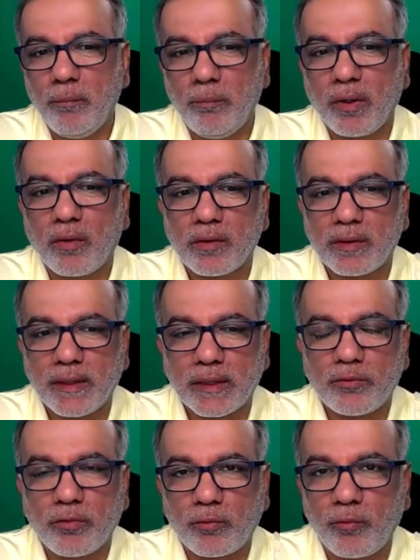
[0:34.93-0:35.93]
because
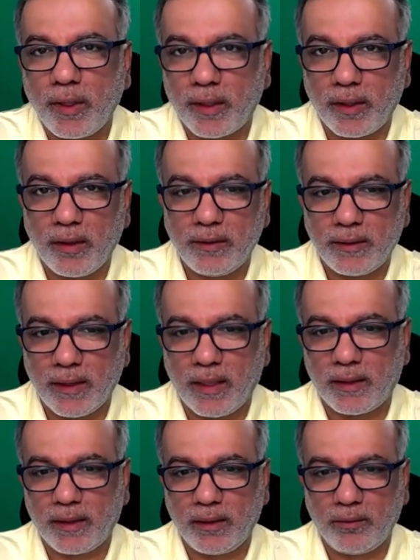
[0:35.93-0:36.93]
that's what we are
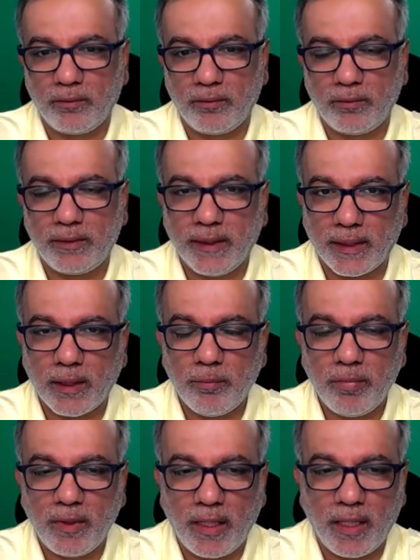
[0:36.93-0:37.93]
starting to set up
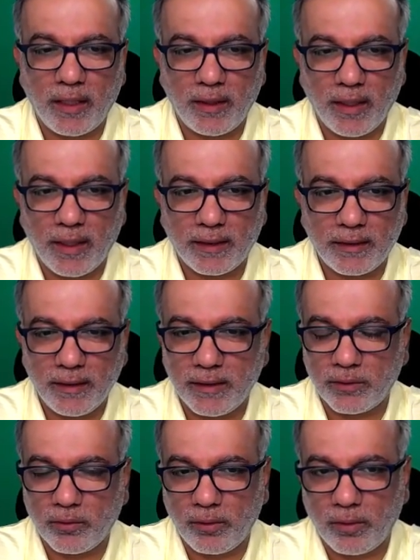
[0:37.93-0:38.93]
and it's
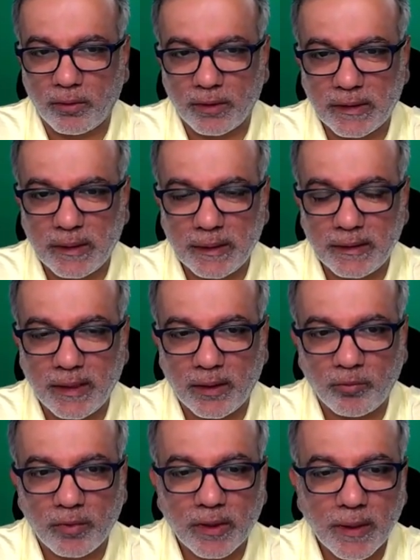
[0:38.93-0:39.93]
going on the search
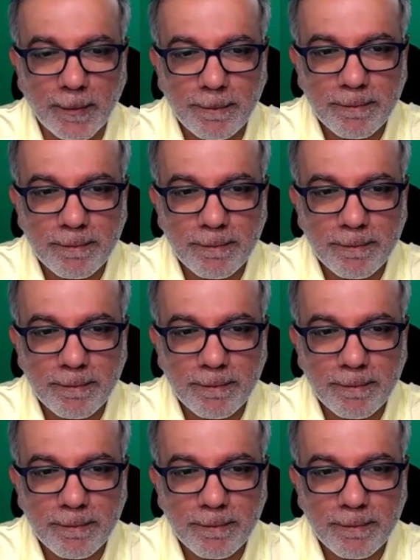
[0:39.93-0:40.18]
network.